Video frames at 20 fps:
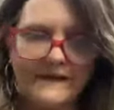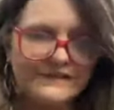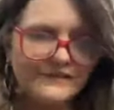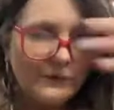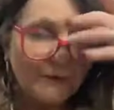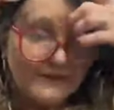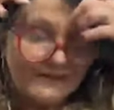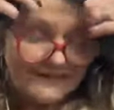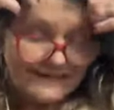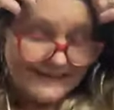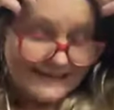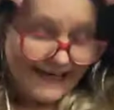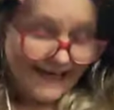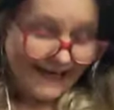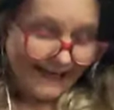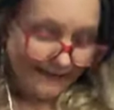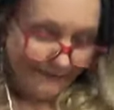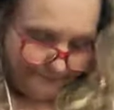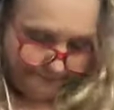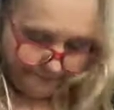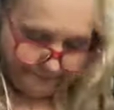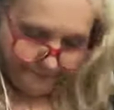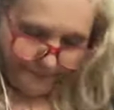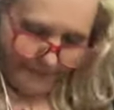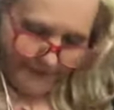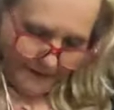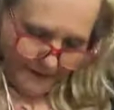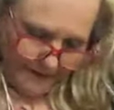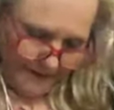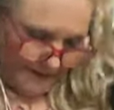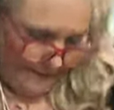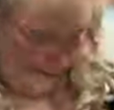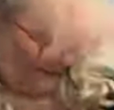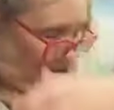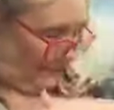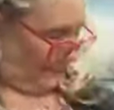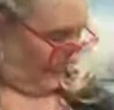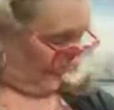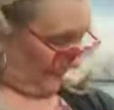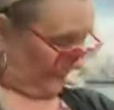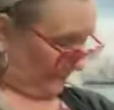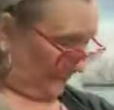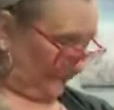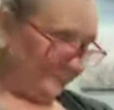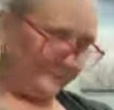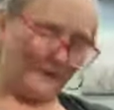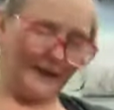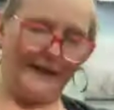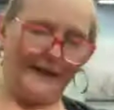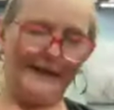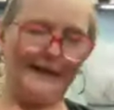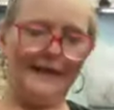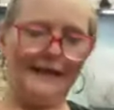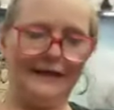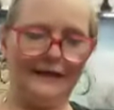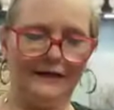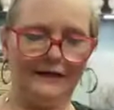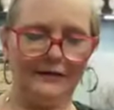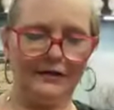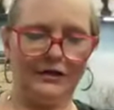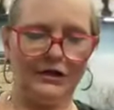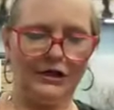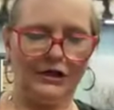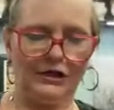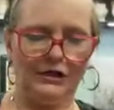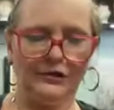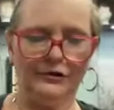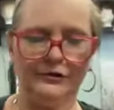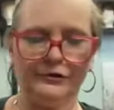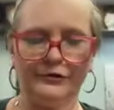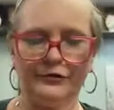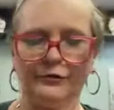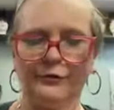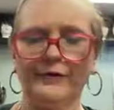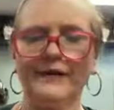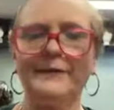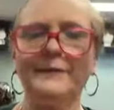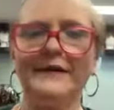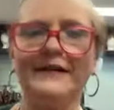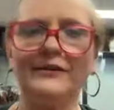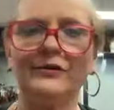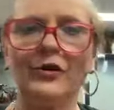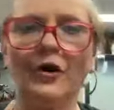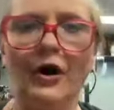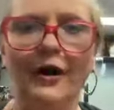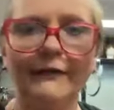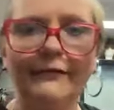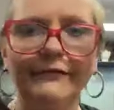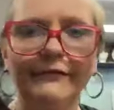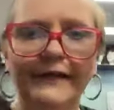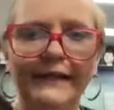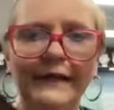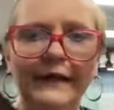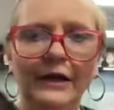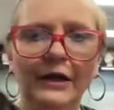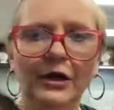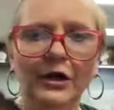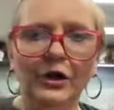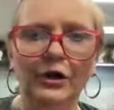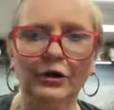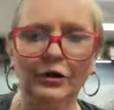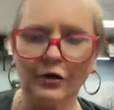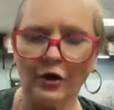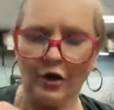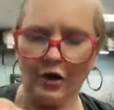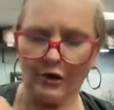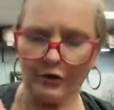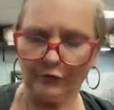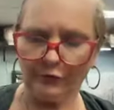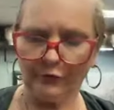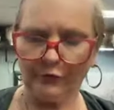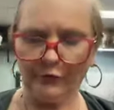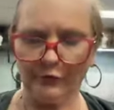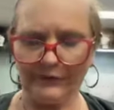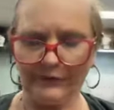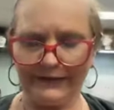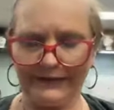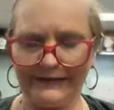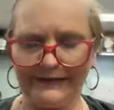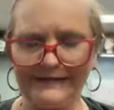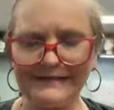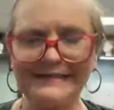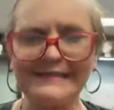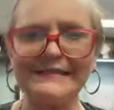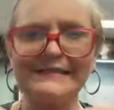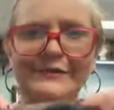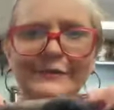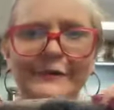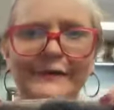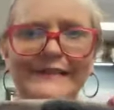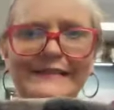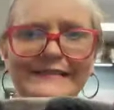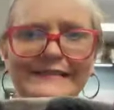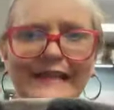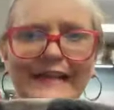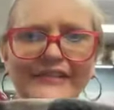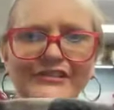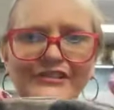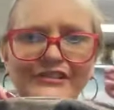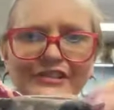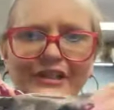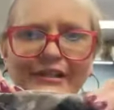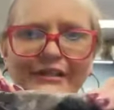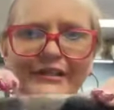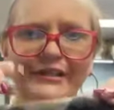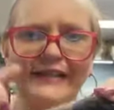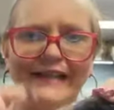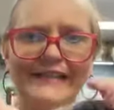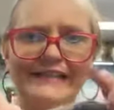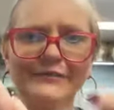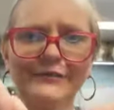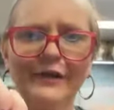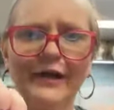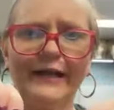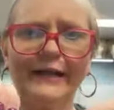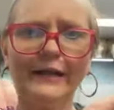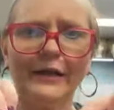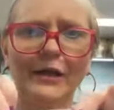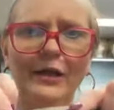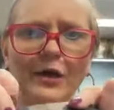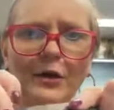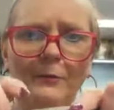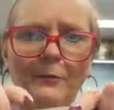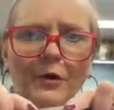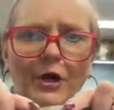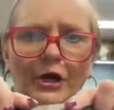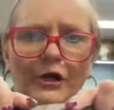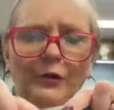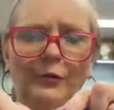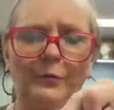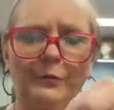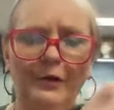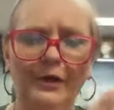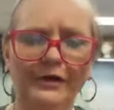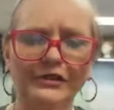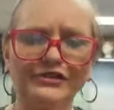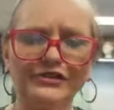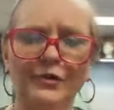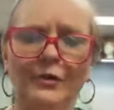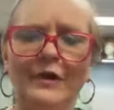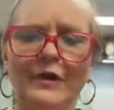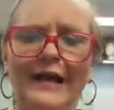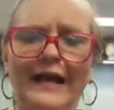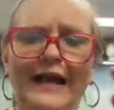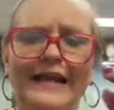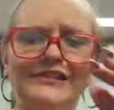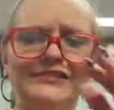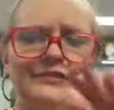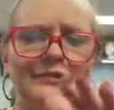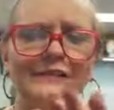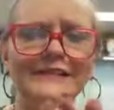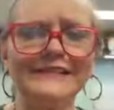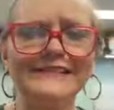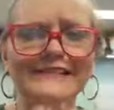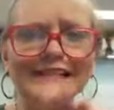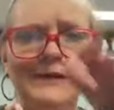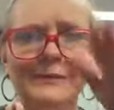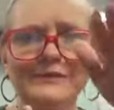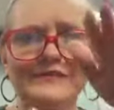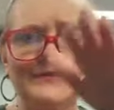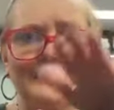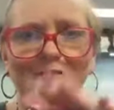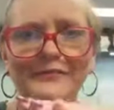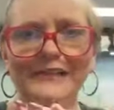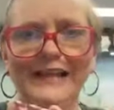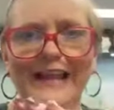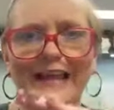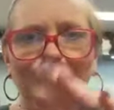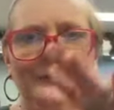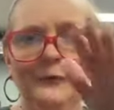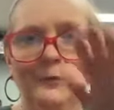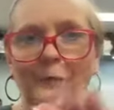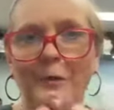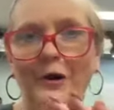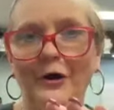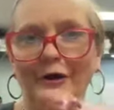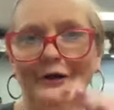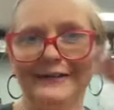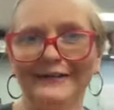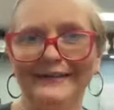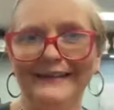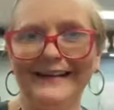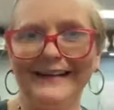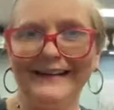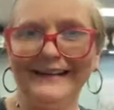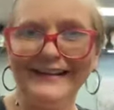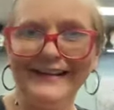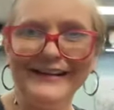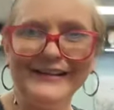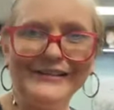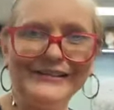So it's Zane in the color Creamy Toffee Long Root. And this is her inside. She's got the lace front, mono part. So as you can see, it was a flatter part than